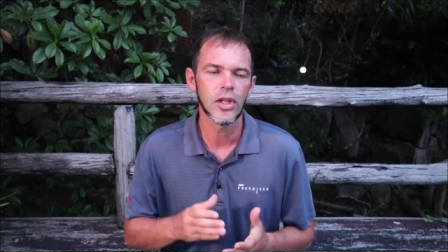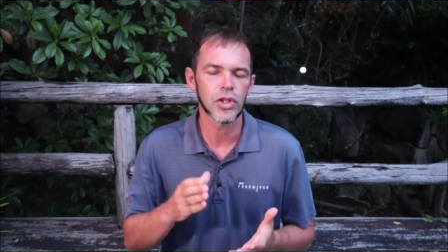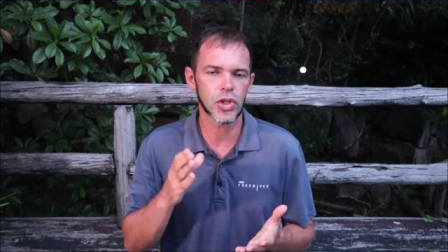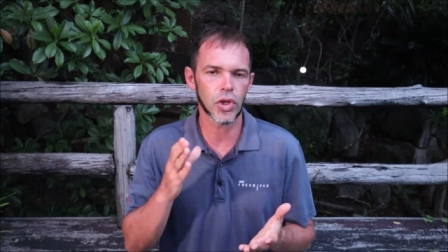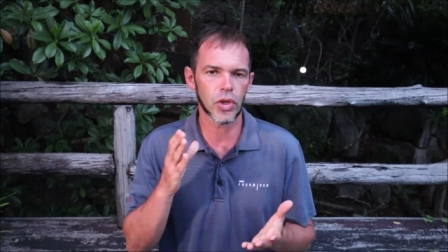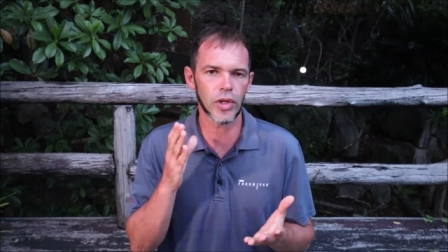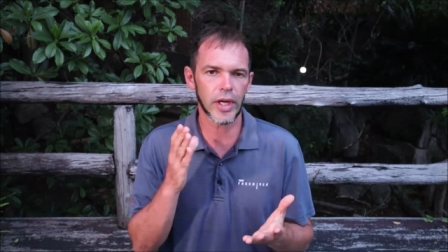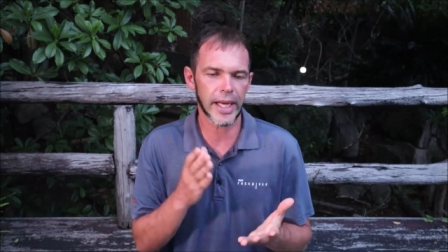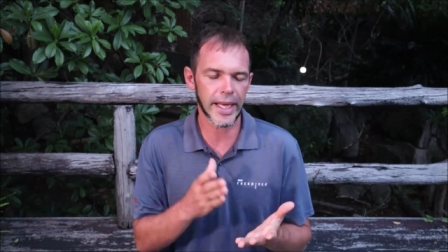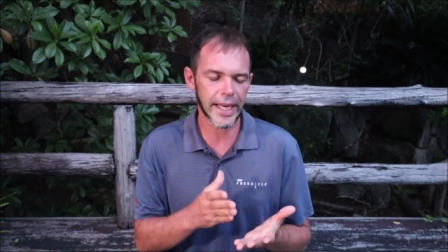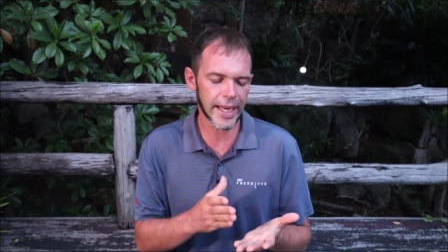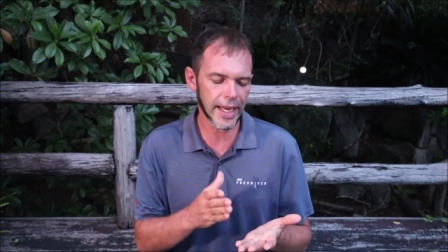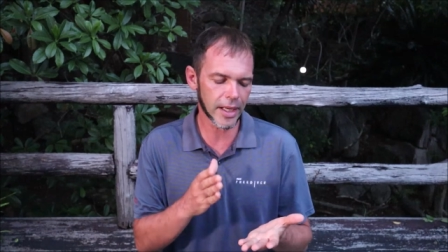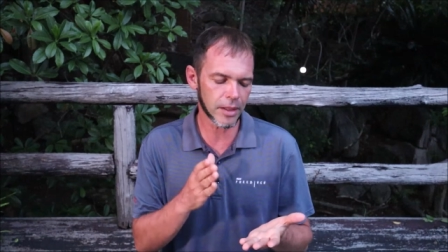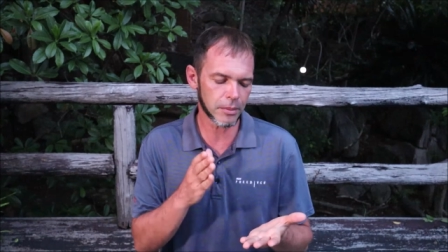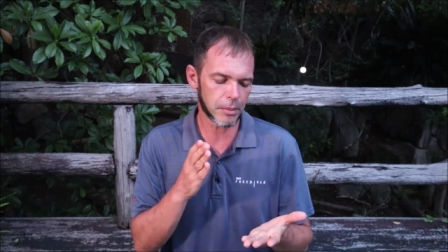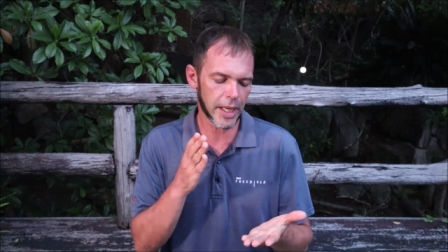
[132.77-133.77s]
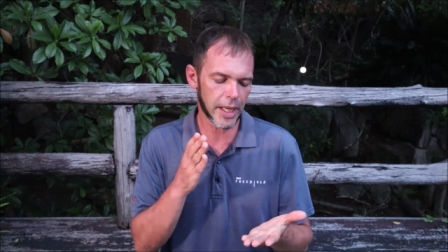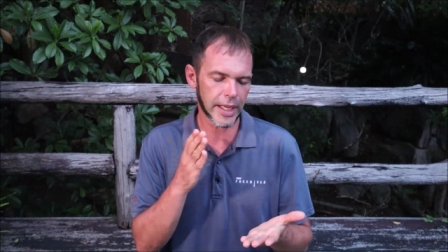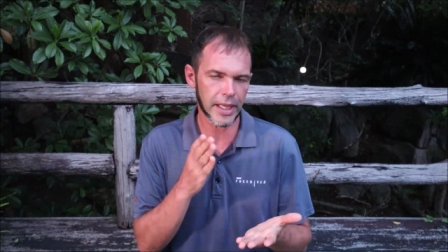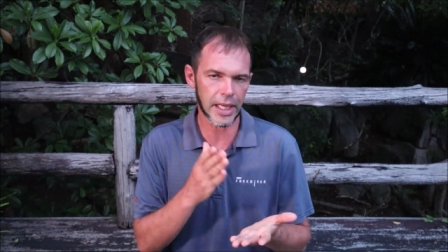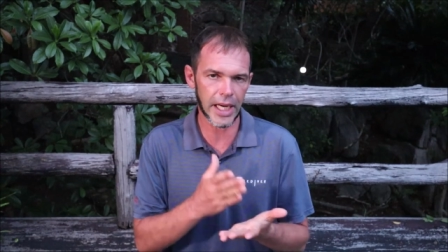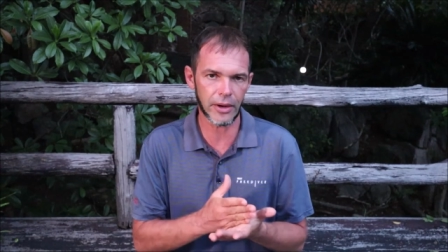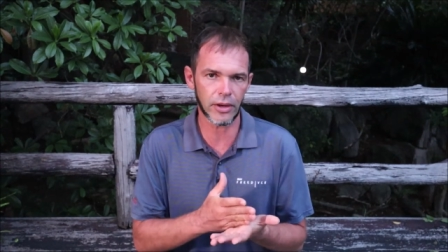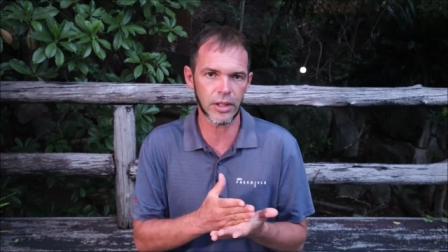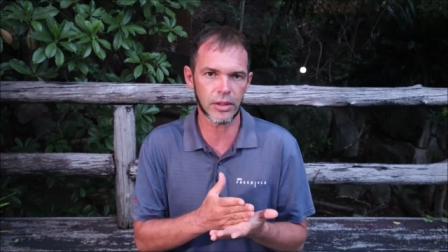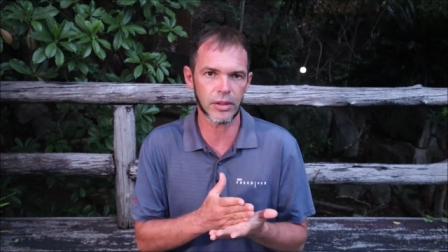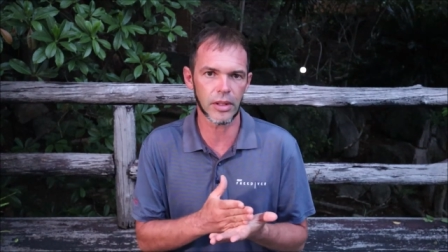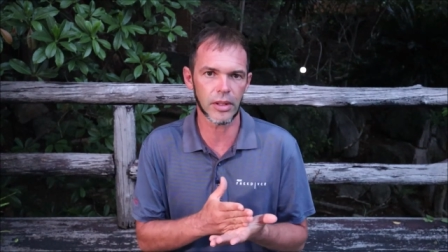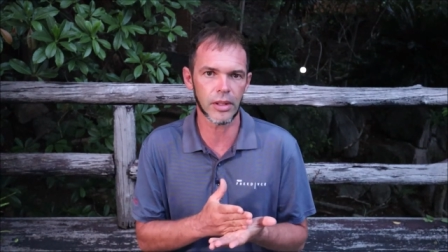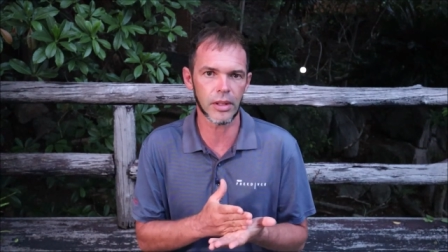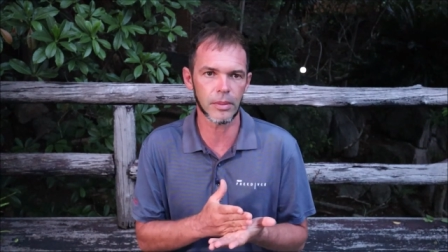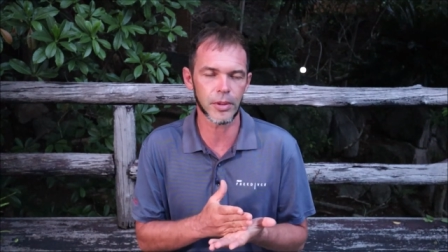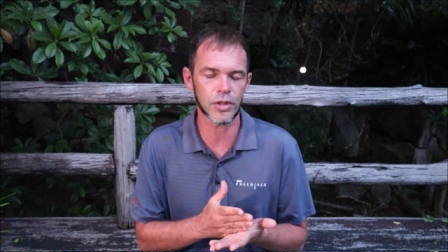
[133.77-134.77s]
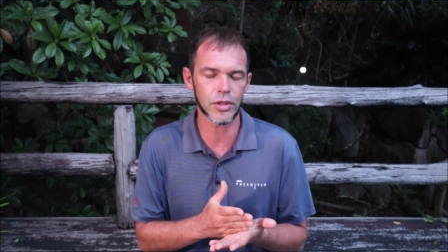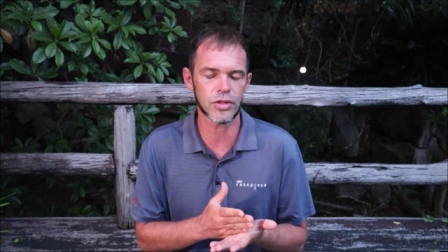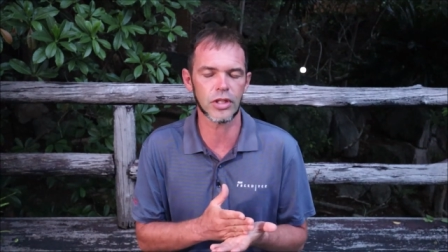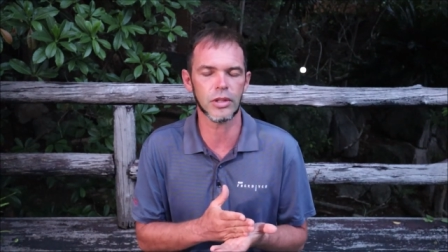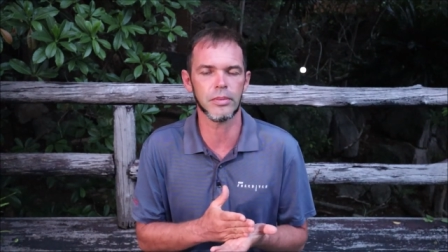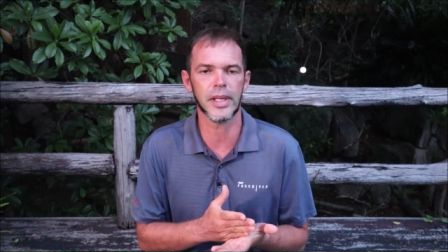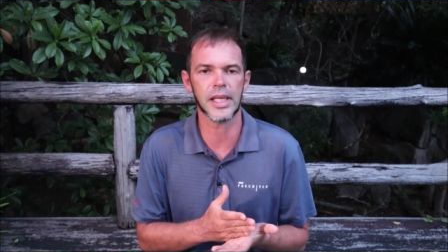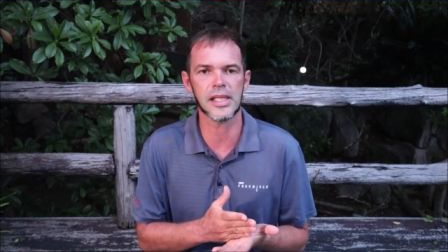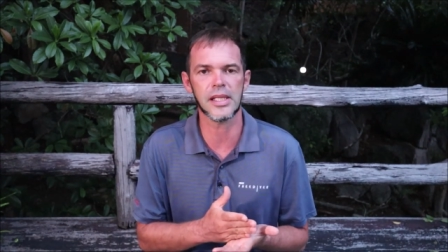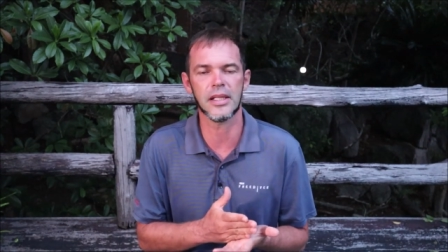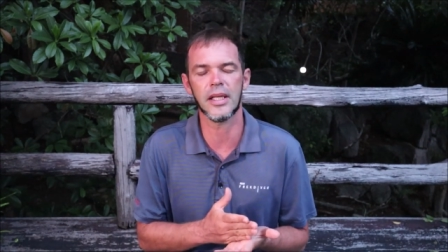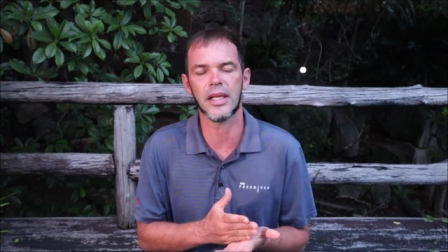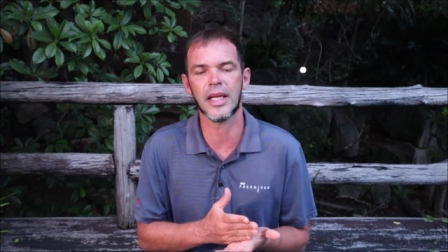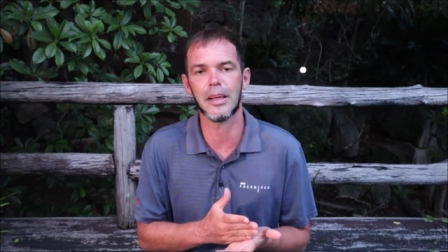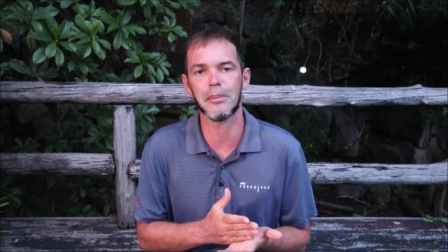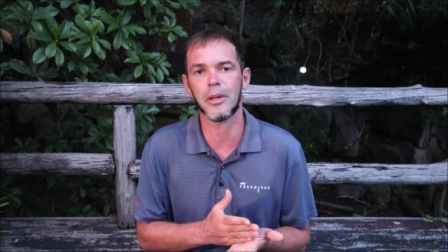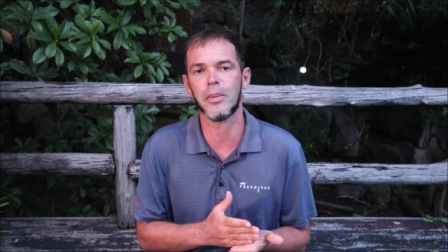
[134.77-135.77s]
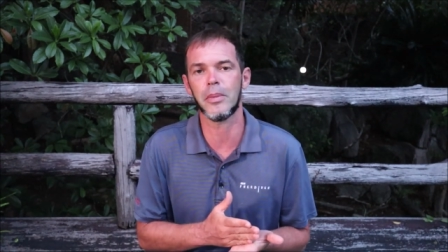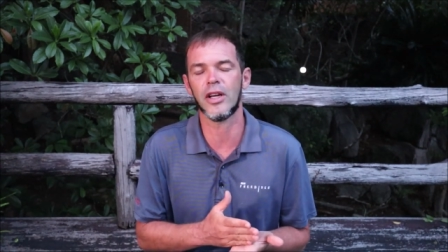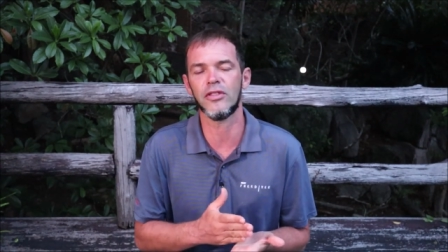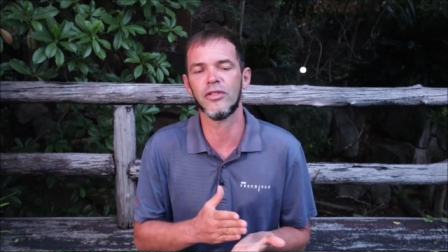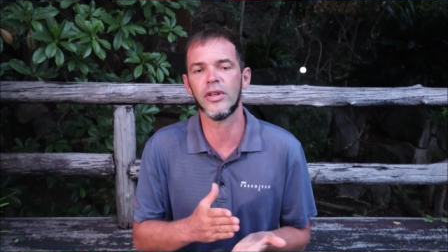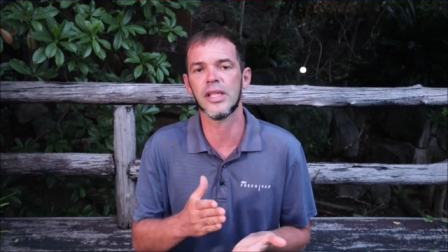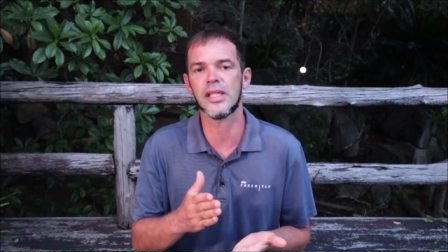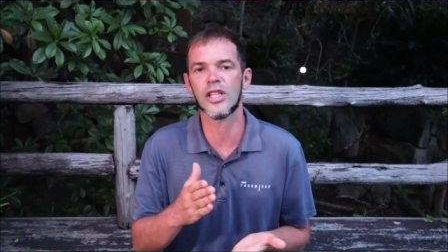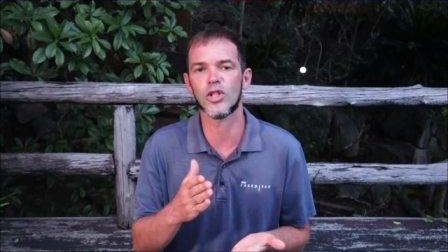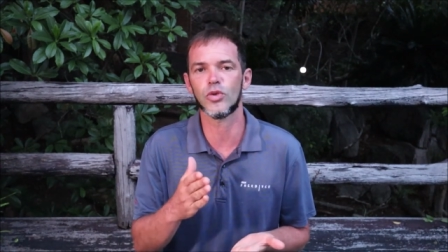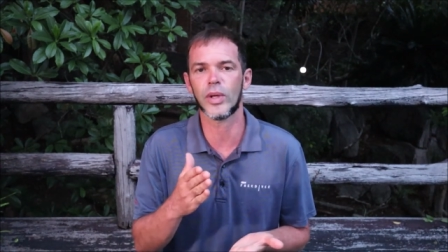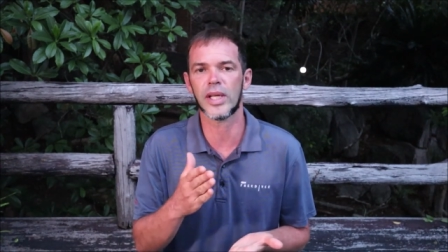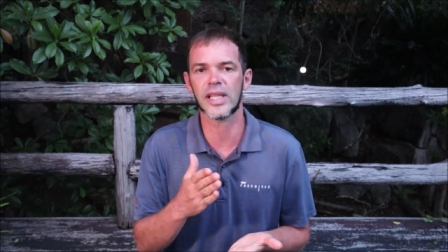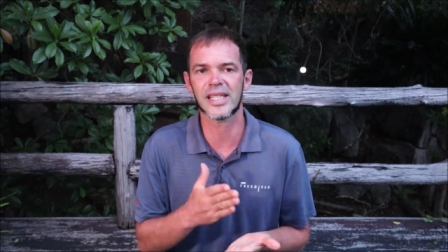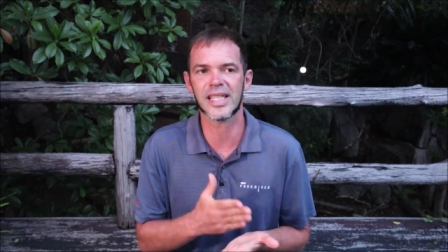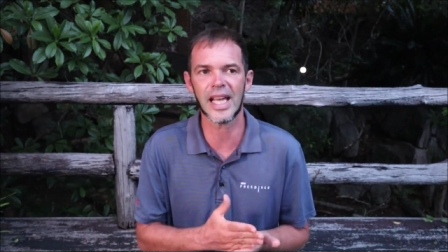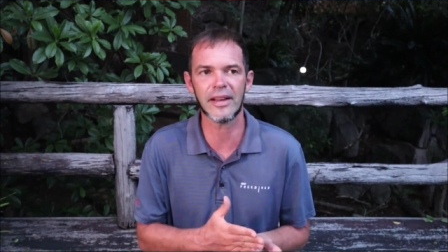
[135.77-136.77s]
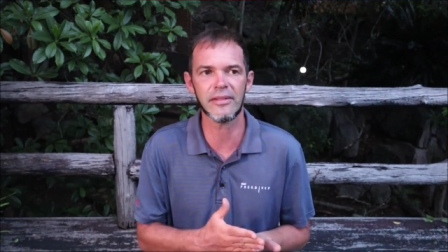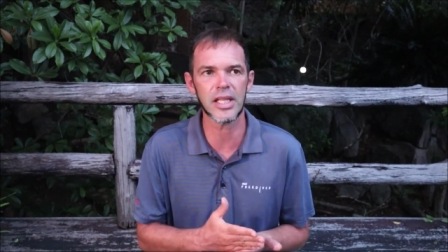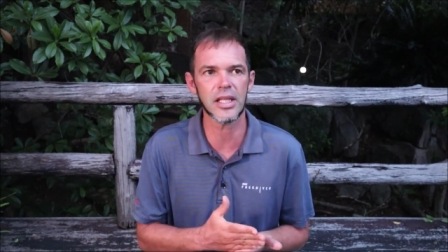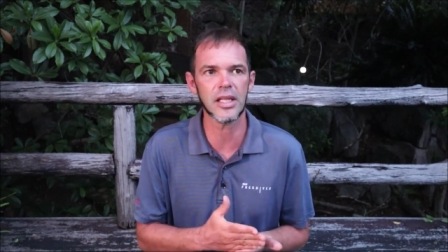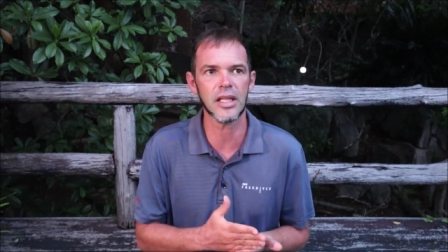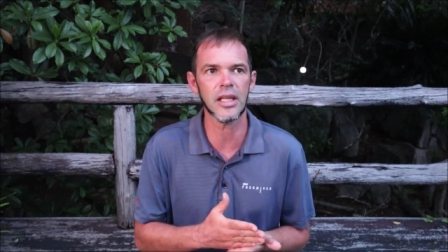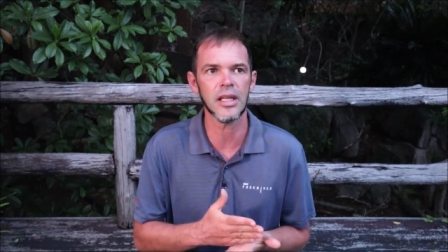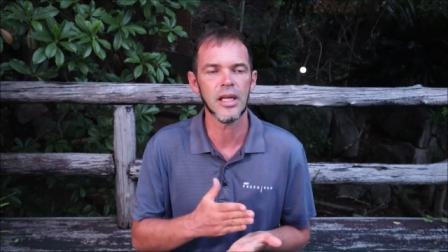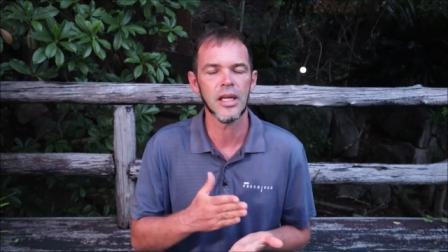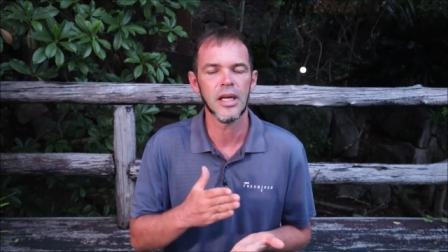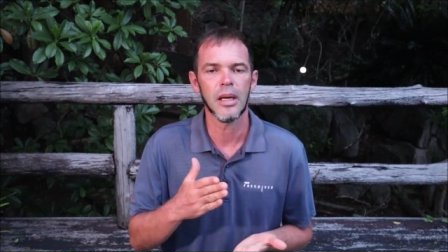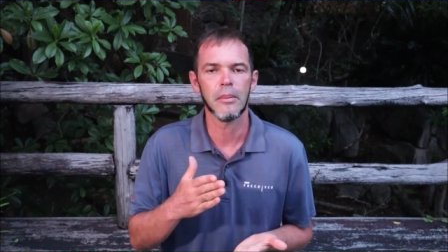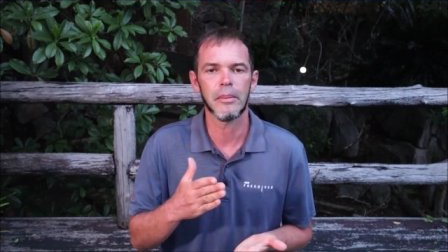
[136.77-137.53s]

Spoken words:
So again, my current personal best in dynamic bifins is 170.